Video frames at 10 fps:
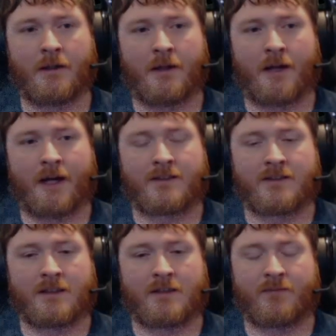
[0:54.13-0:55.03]
I
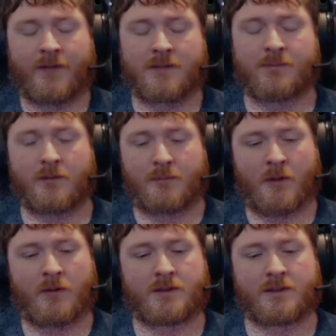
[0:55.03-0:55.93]
see Facebook
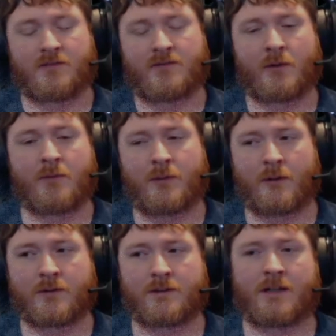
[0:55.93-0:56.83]
posts and forum
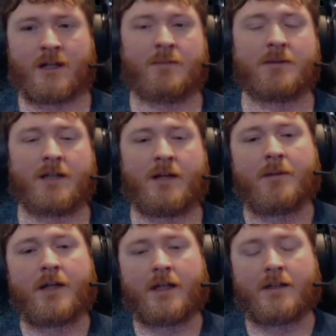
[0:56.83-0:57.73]
posts time and time
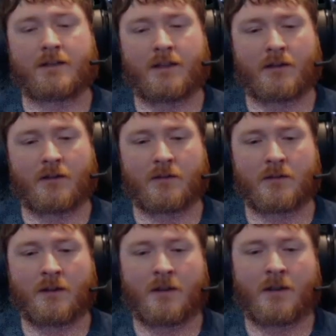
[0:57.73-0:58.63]
again that are